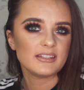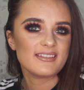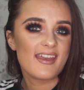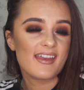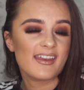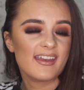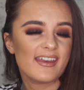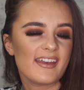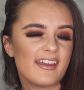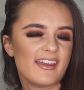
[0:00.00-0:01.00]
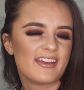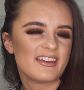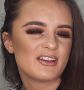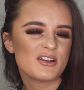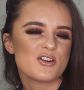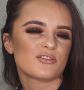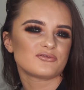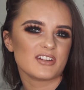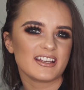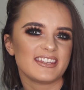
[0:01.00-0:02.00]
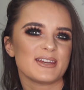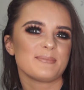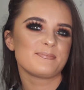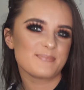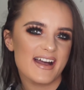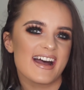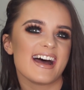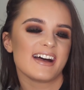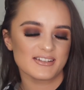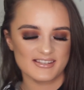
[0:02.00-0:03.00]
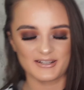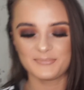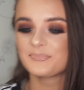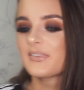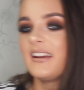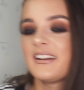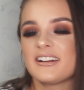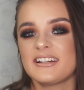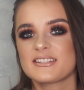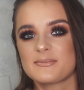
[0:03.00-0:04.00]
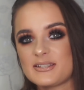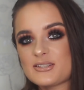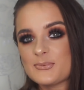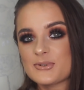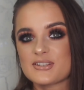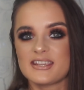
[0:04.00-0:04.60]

Yeah! Rock your body. Sorry, got into a bit too much